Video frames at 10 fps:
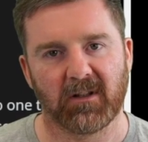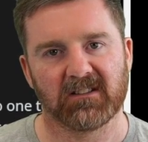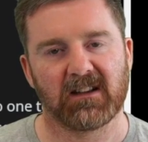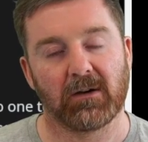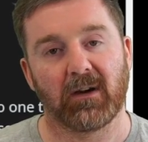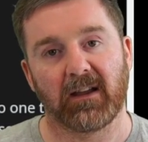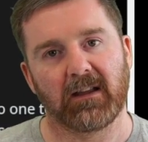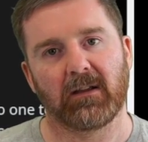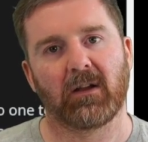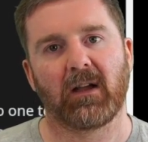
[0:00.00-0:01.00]
built out
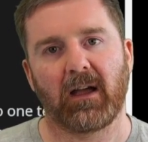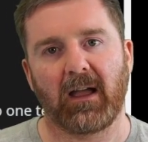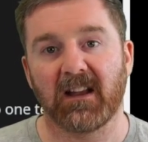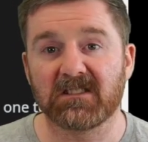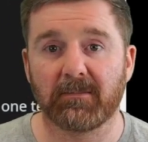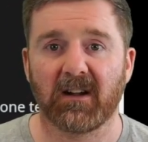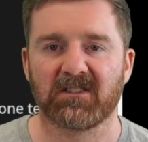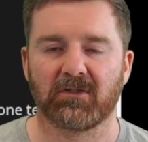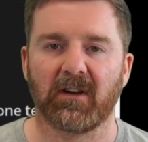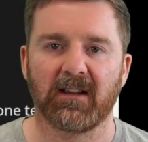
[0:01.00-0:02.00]
a
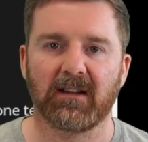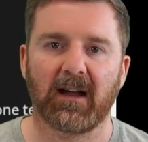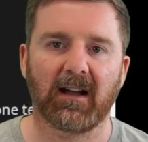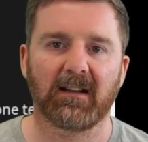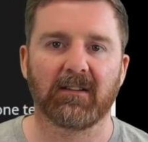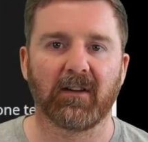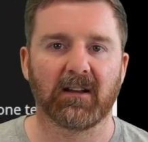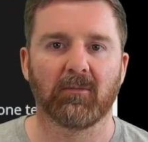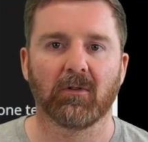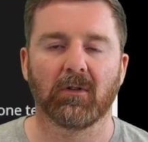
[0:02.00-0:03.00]
enterprise grade, highly
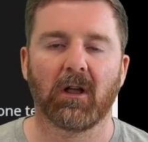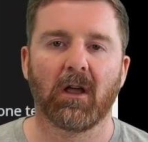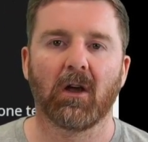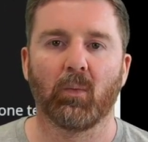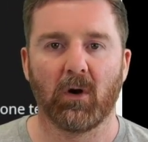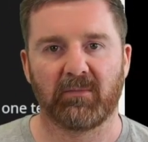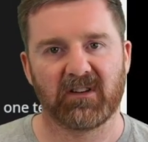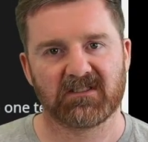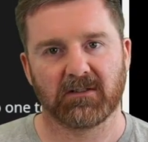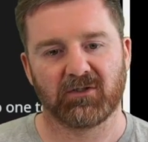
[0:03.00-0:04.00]
available
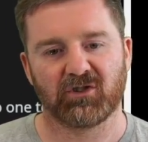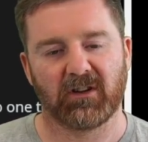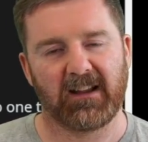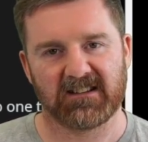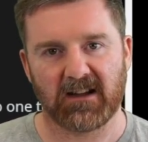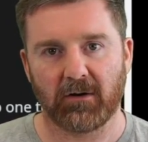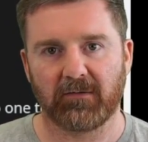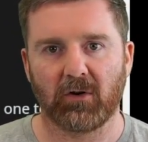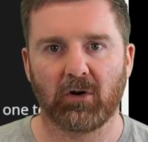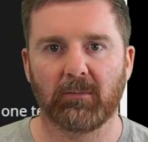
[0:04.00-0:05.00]
WordPress solution in
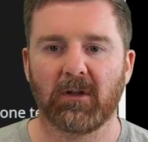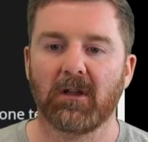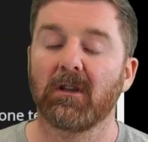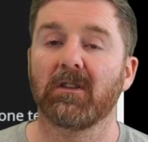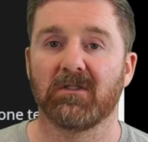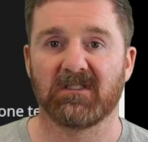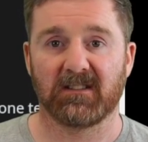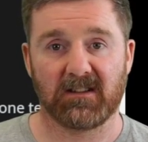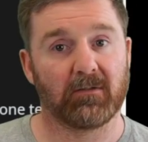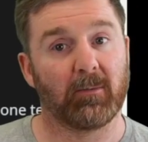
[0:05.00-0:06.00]
Terraform
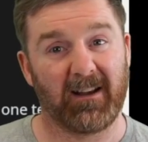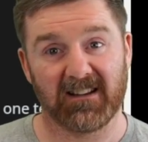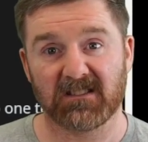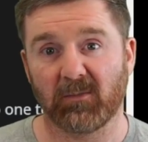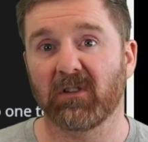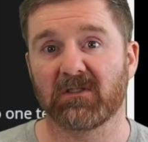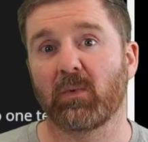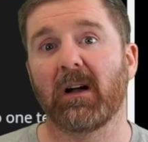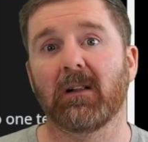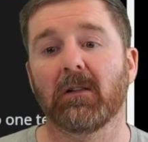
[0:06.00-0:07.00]
using Terraform and Ansible as
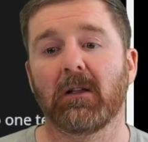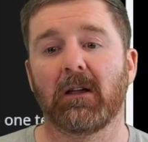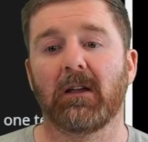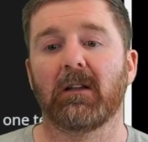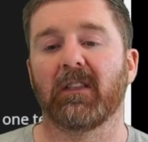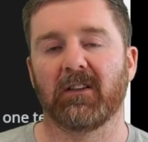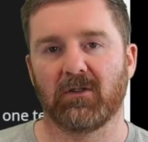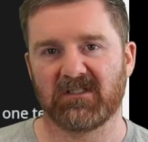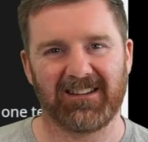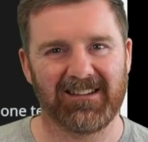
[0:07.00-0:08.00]
well. They're
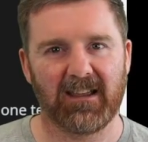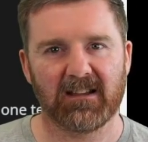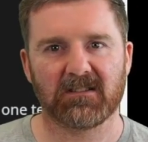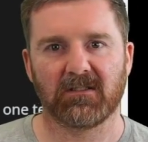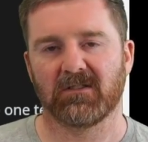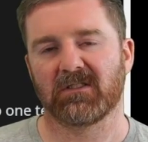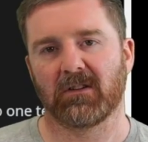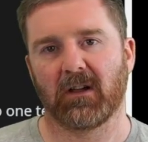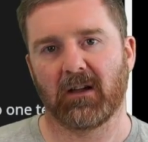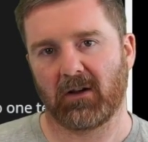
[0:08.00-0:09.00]
using Git, they're
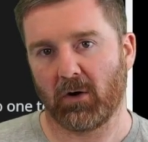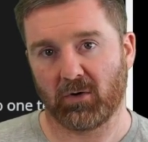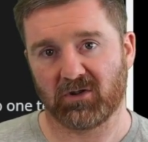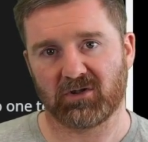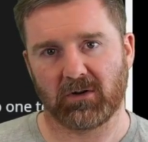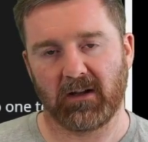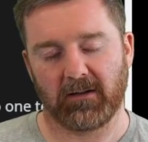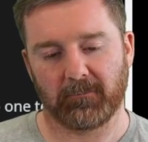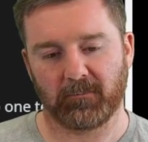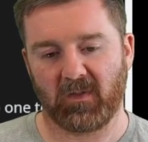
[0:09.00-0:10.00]
using uh, code control,
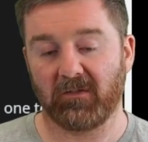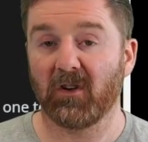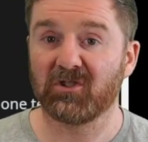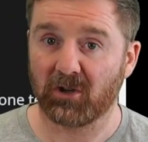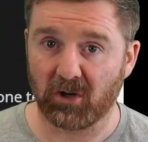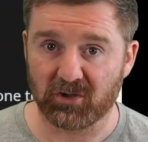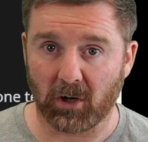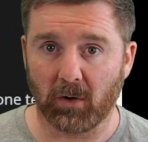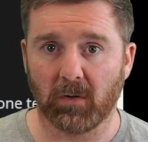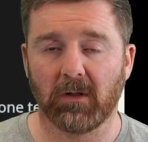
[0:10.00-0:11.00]
um, version
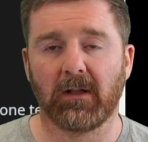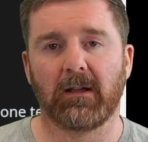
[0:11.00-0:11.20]
control,